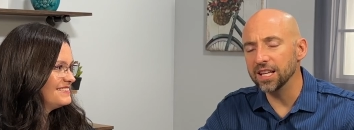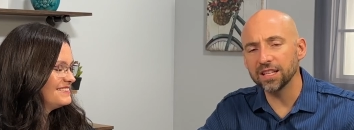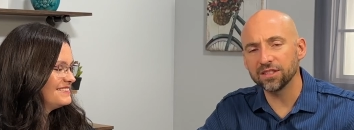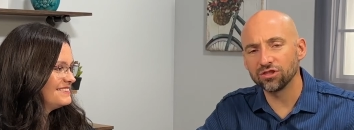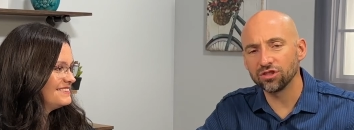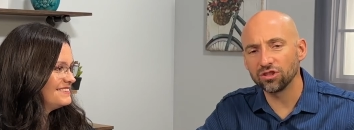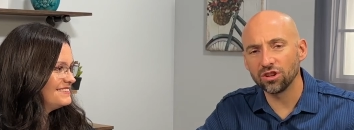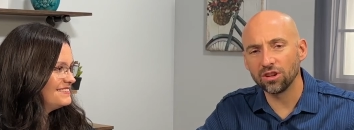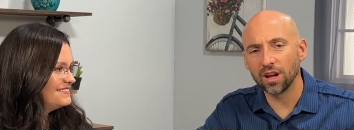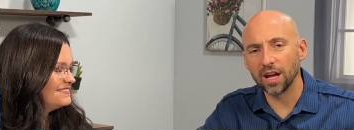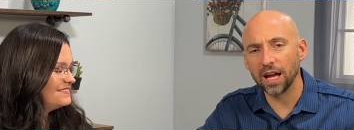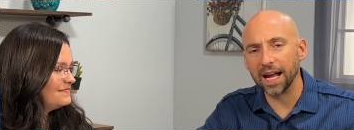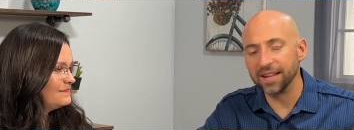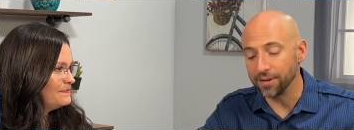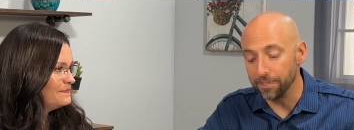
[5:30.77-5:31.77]
Speaker 1: it's,
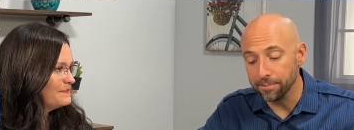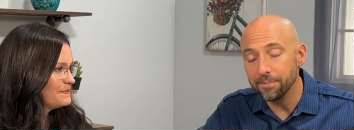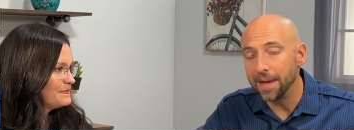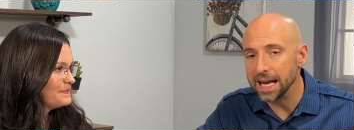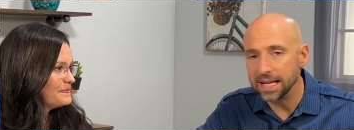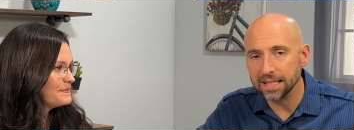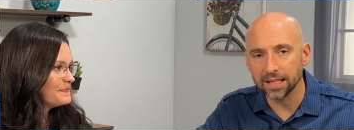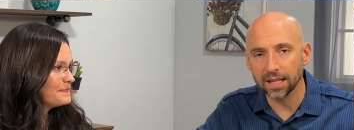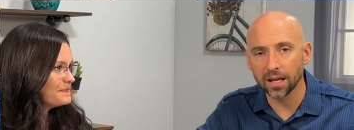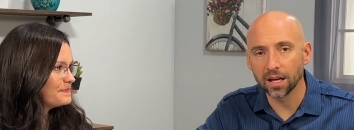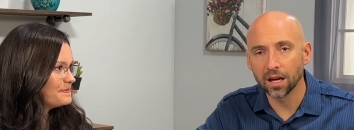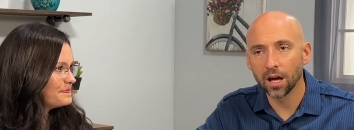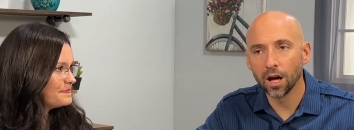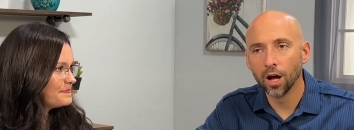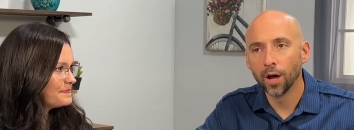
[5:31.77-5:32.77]
it's amazing.
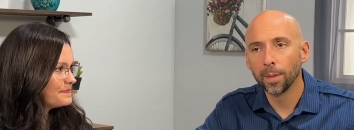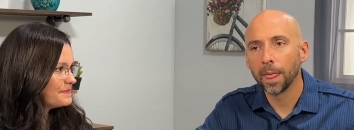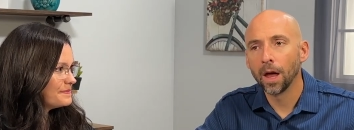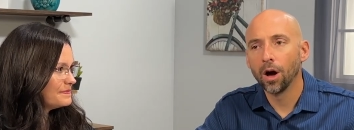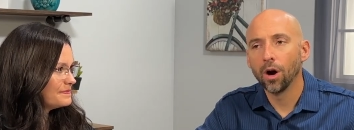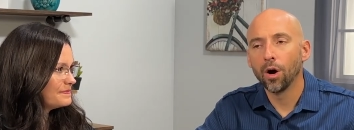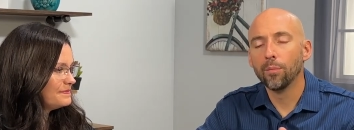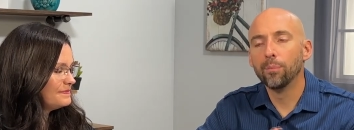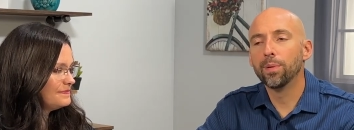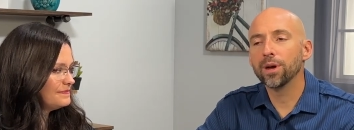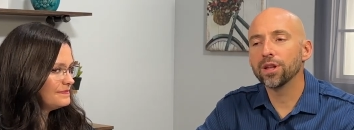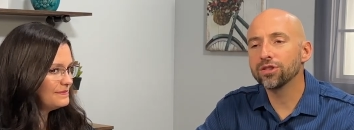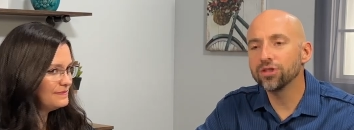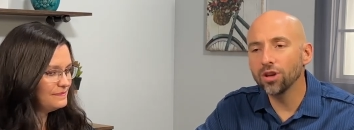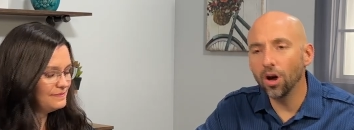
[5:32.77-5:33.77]
But
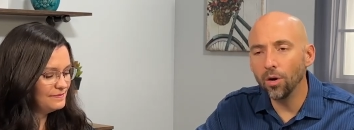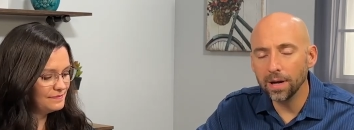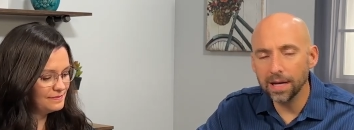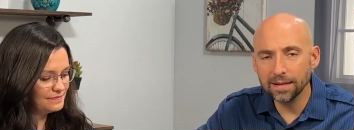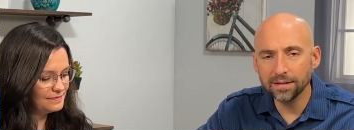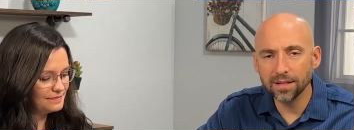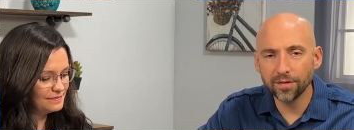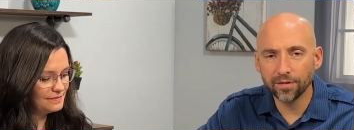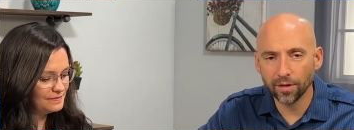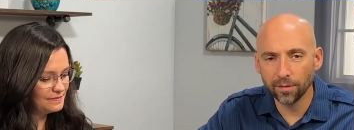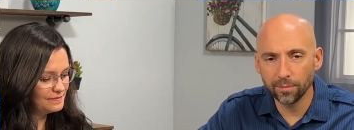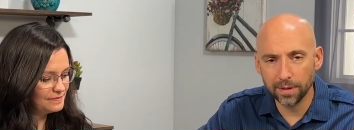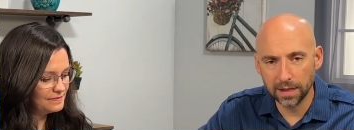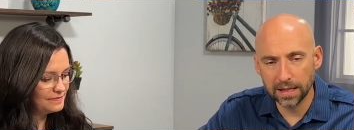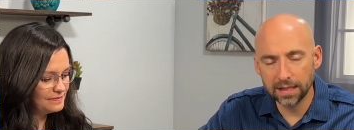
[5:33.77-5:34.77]
it's so easy for
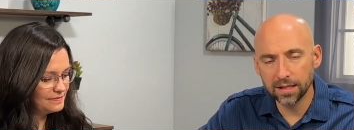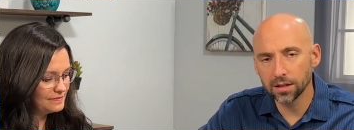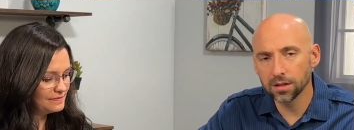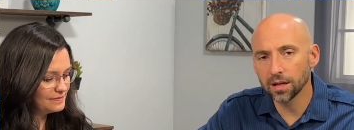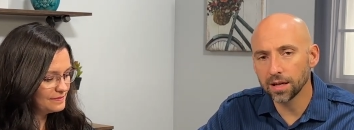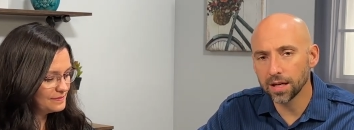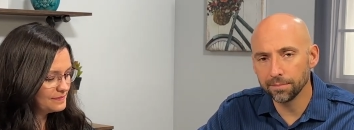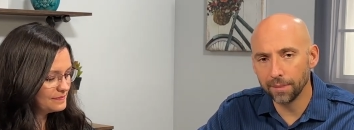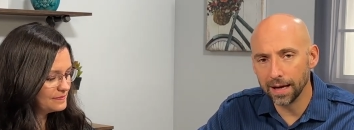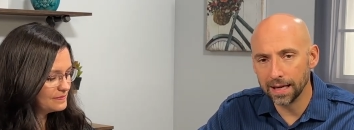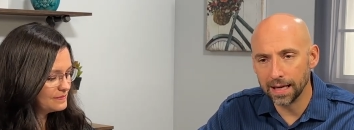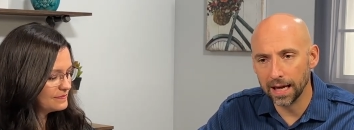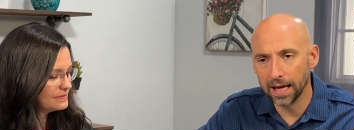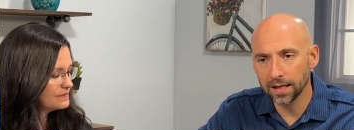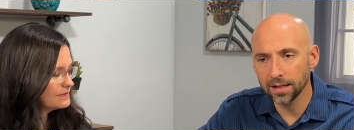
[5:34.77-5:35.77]
me to look in my
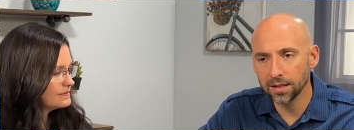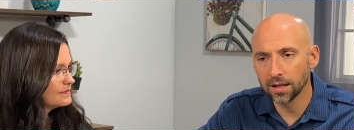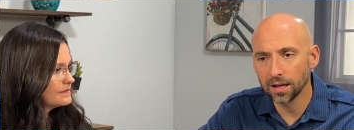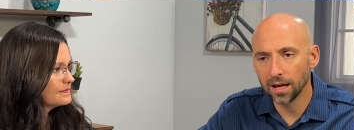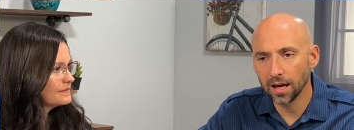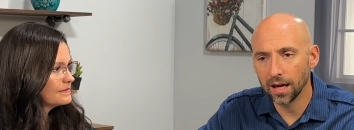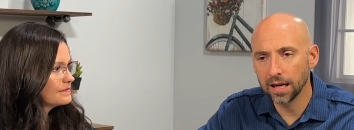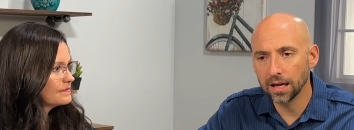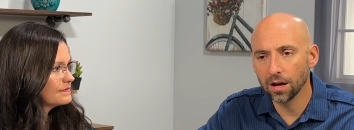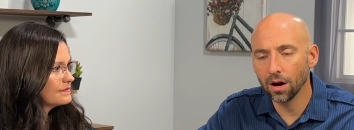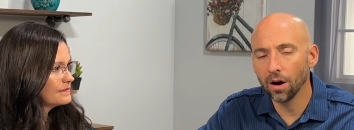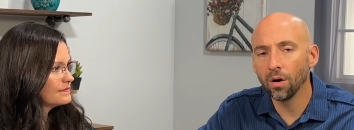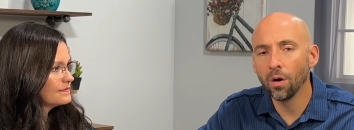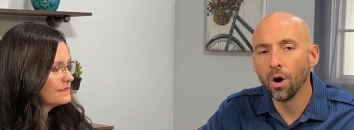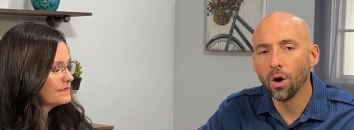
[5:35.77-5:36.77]
hand and
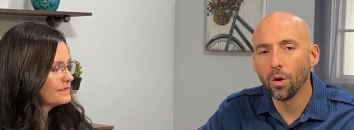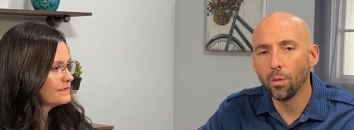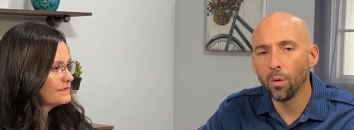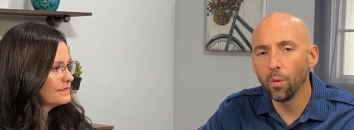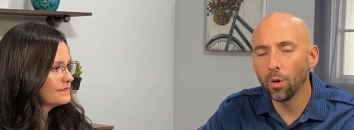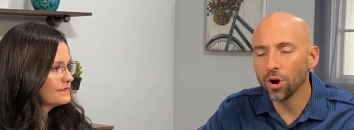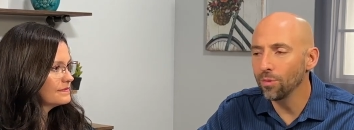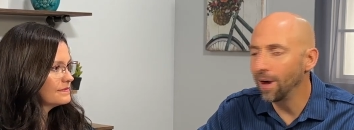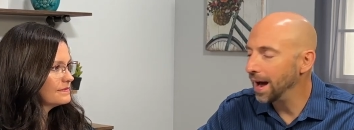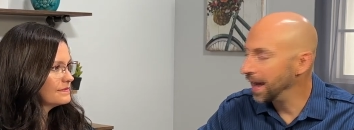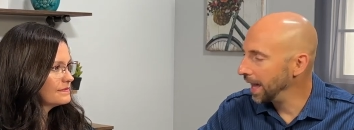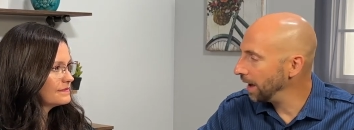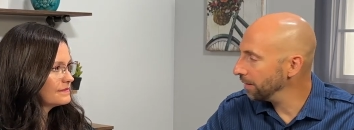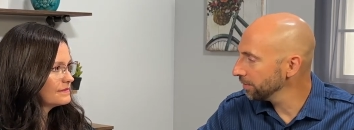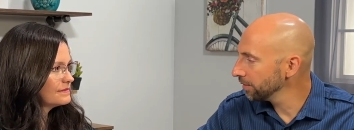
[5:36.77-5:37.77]
go, well, what do I
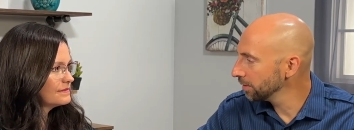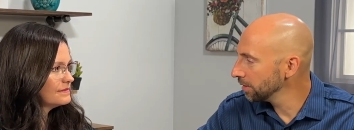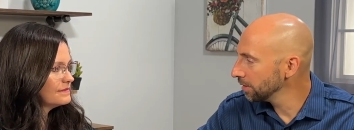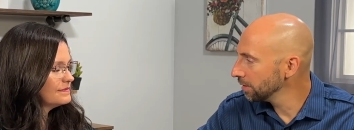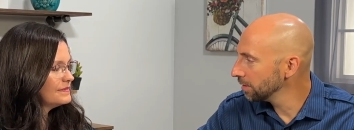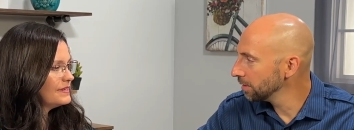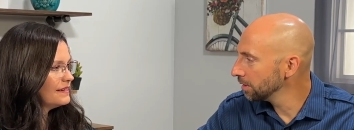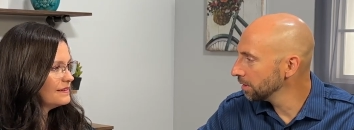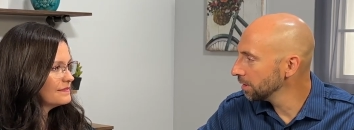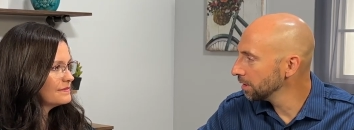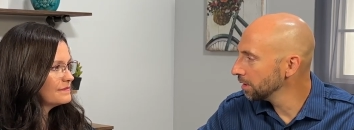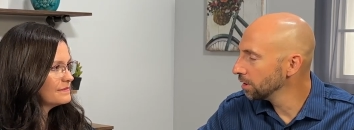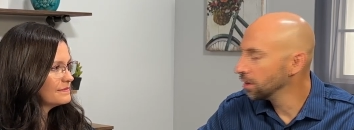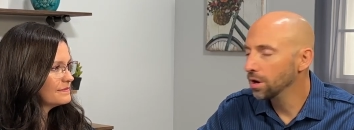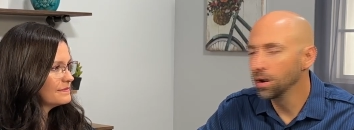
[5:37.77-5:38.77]
have? Yeah.
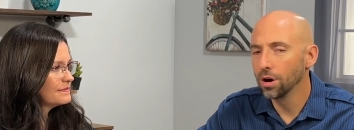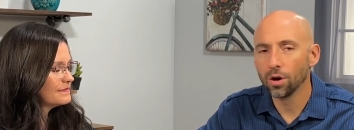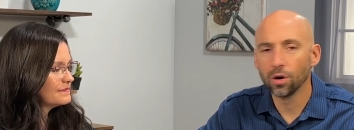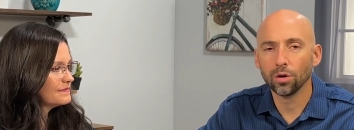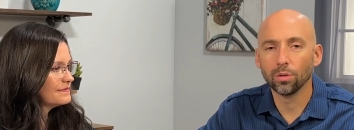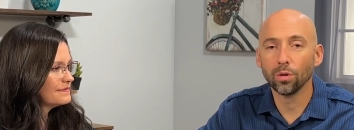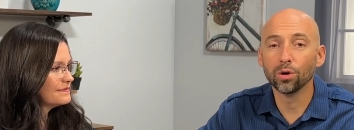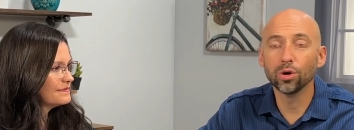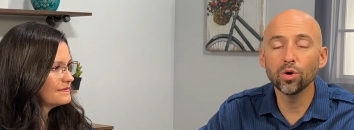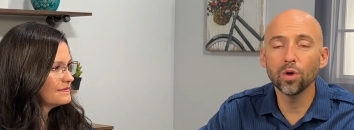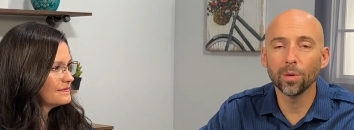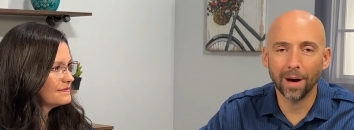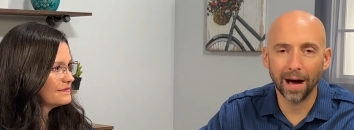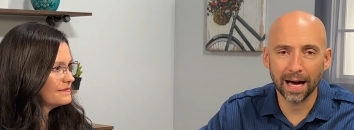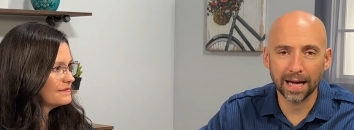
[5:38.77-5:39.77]
Well, who
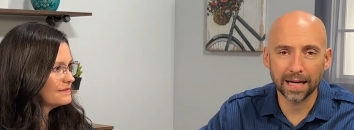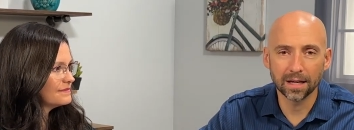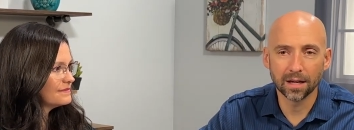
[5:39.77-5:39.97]
am I?